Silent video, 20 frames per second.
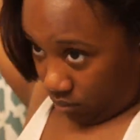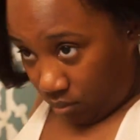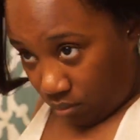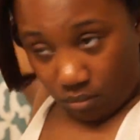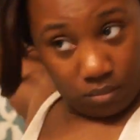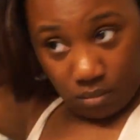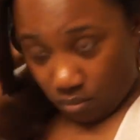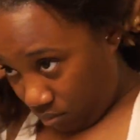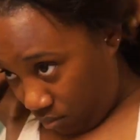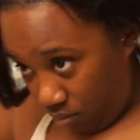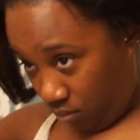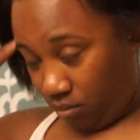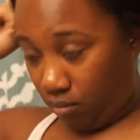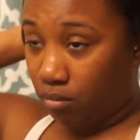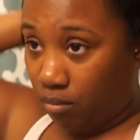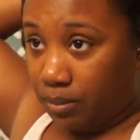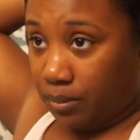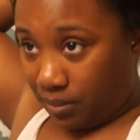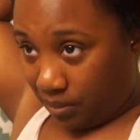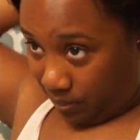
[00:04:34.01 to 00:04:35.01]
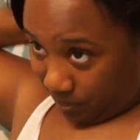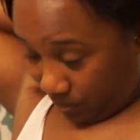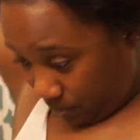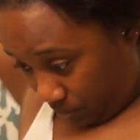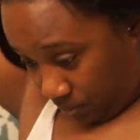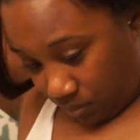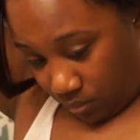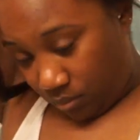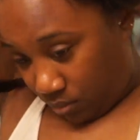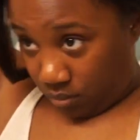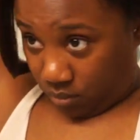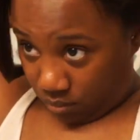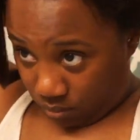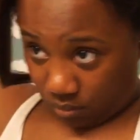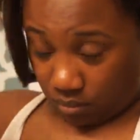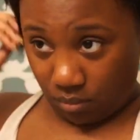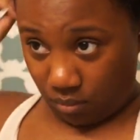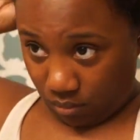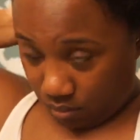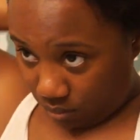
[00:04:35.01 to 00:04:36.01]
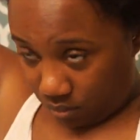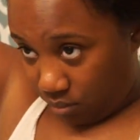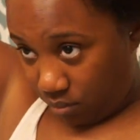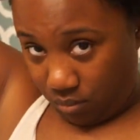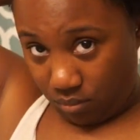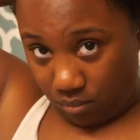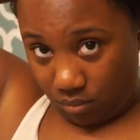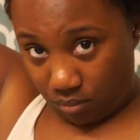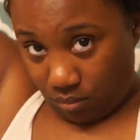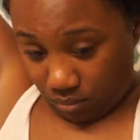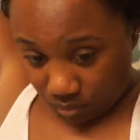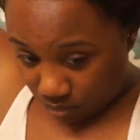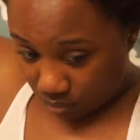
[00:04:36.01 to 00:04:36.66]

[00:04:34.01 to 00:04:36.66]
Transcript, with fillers: I'm just going to put it up in a nice little messy bun and